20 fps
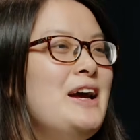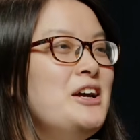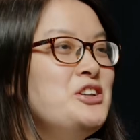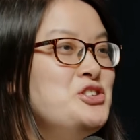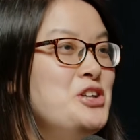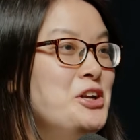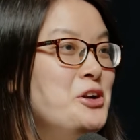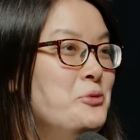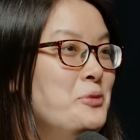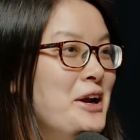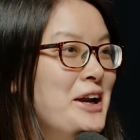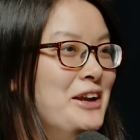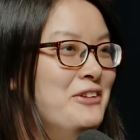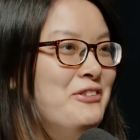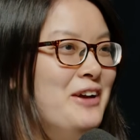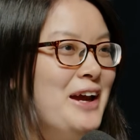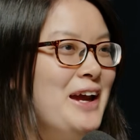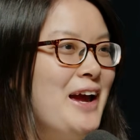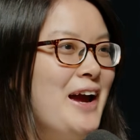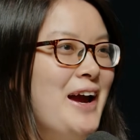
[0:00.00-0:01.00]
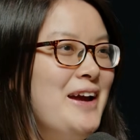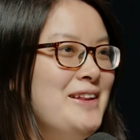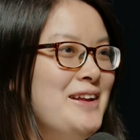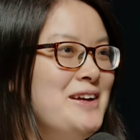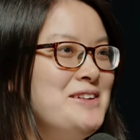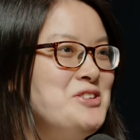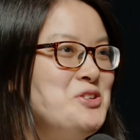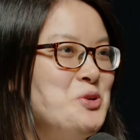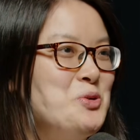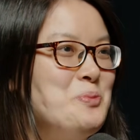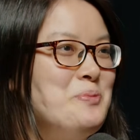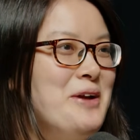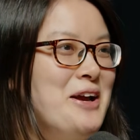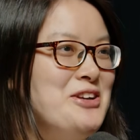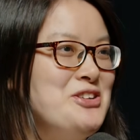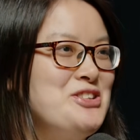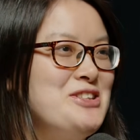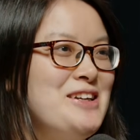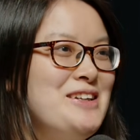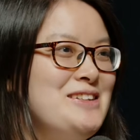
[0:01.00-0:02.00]
generative AI that you
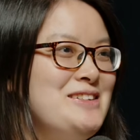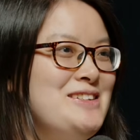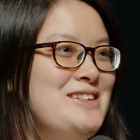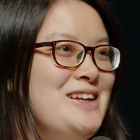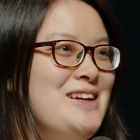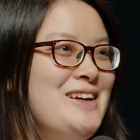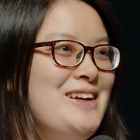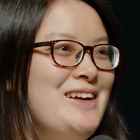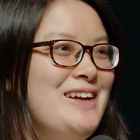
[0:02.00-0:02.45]
mentioned,